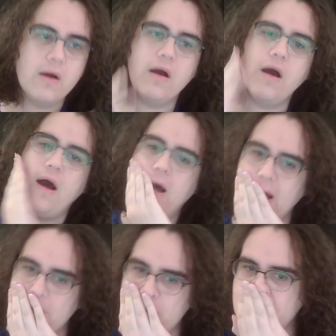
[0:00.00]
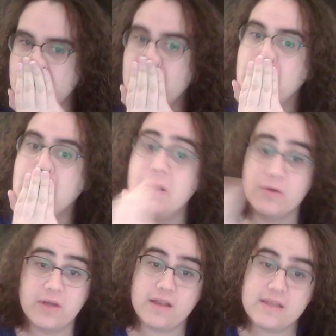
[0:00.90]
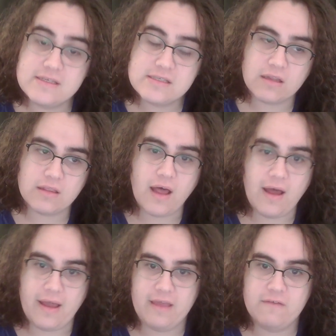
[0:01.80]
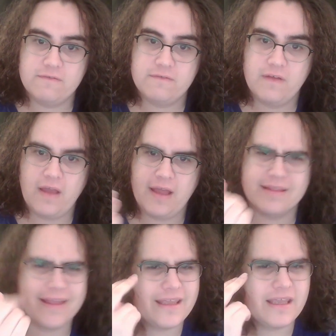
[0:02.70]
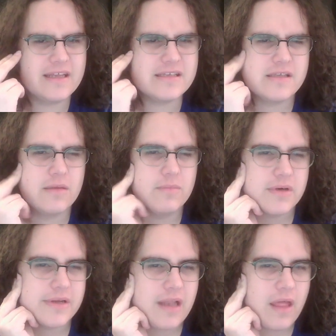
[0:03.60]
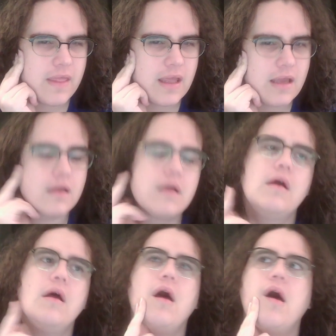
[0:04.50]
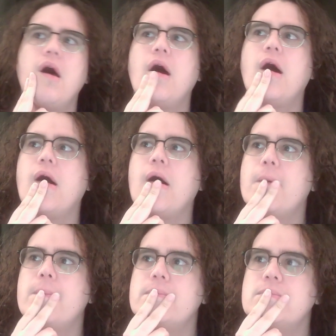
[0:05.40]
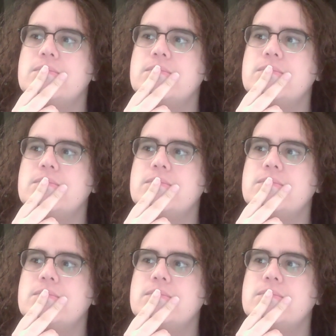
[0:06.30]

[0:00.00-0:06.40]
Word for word: Um, Yukari is alive and like in a submarine, I think. Um,